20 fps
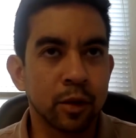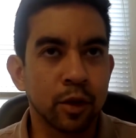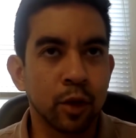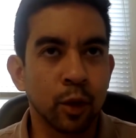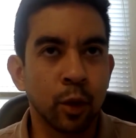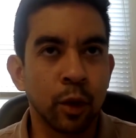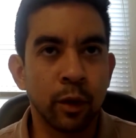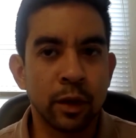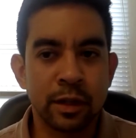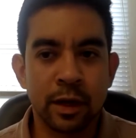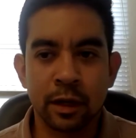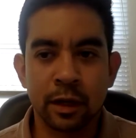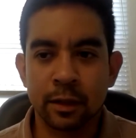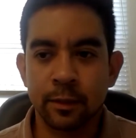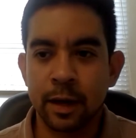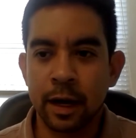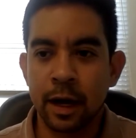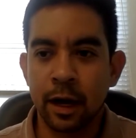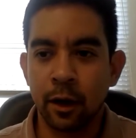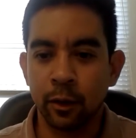So we
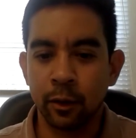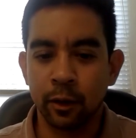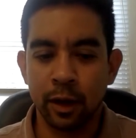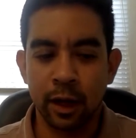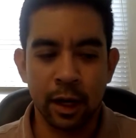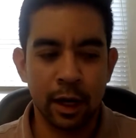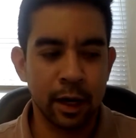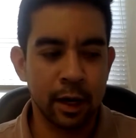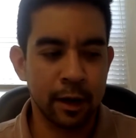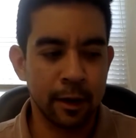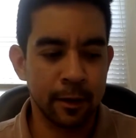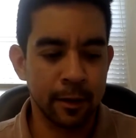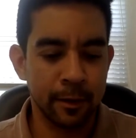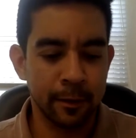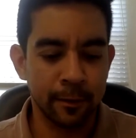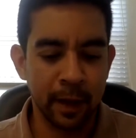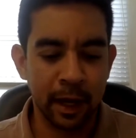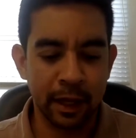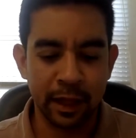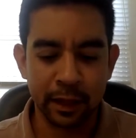talked about,
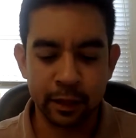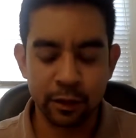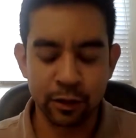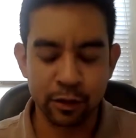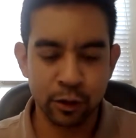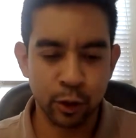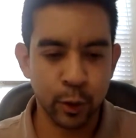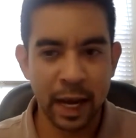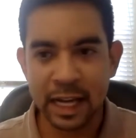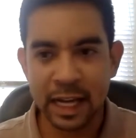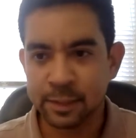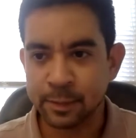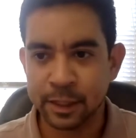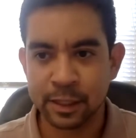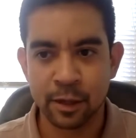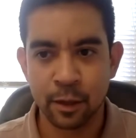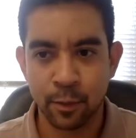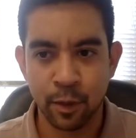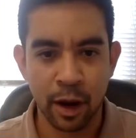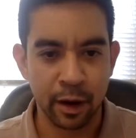I think there's 3
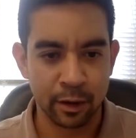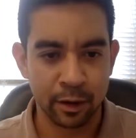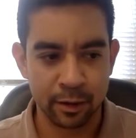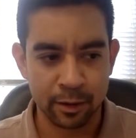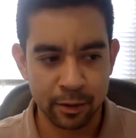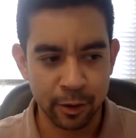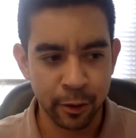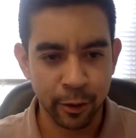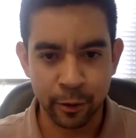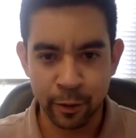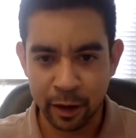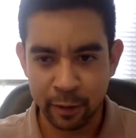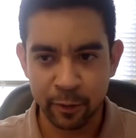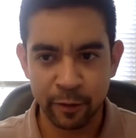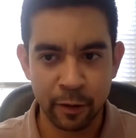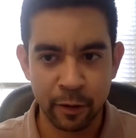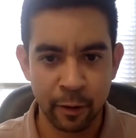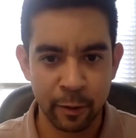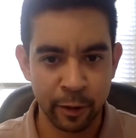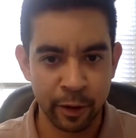aspects to the product. Correct
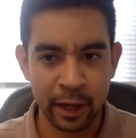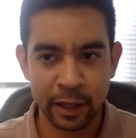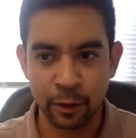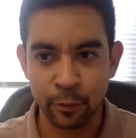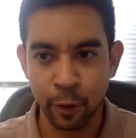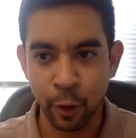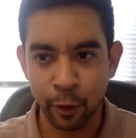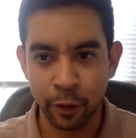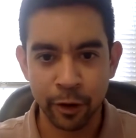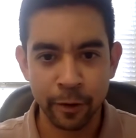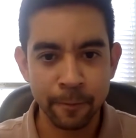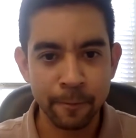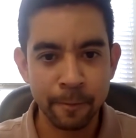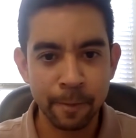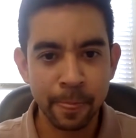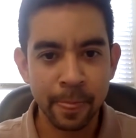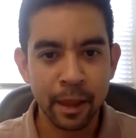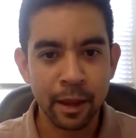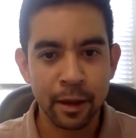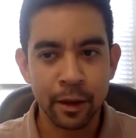me if I'm wrong. You got the
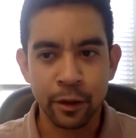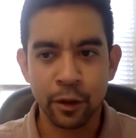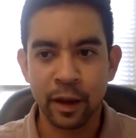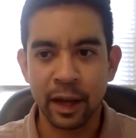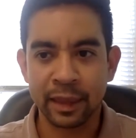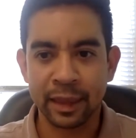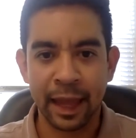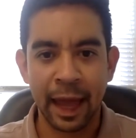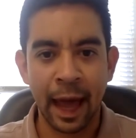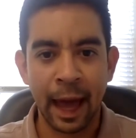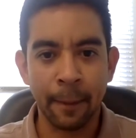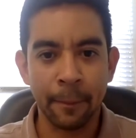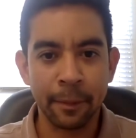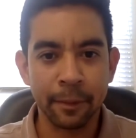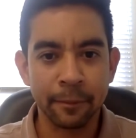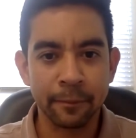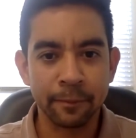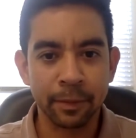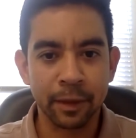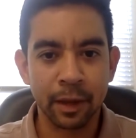motor, you got the
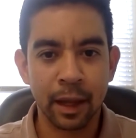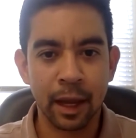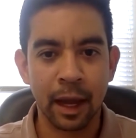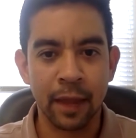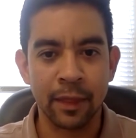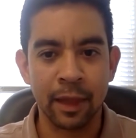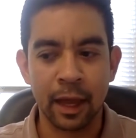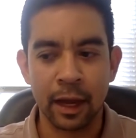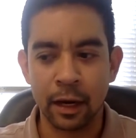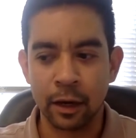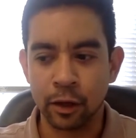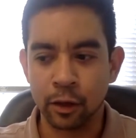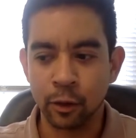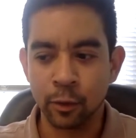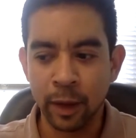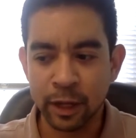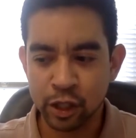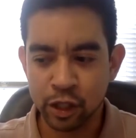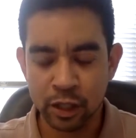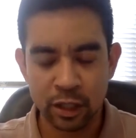app, and then
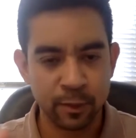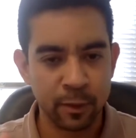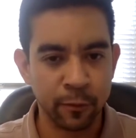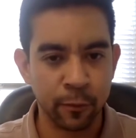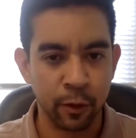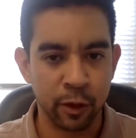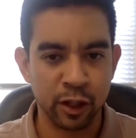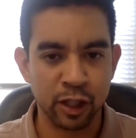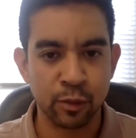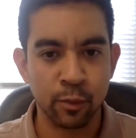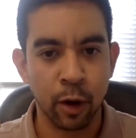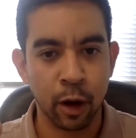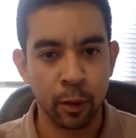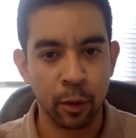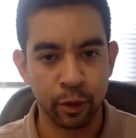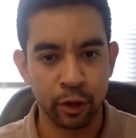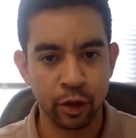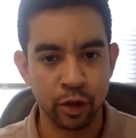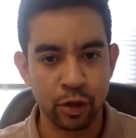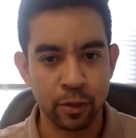you mentioned this before, the
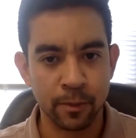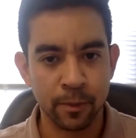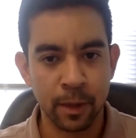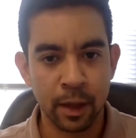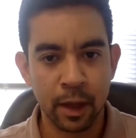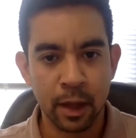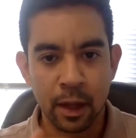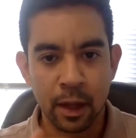SmartBridge.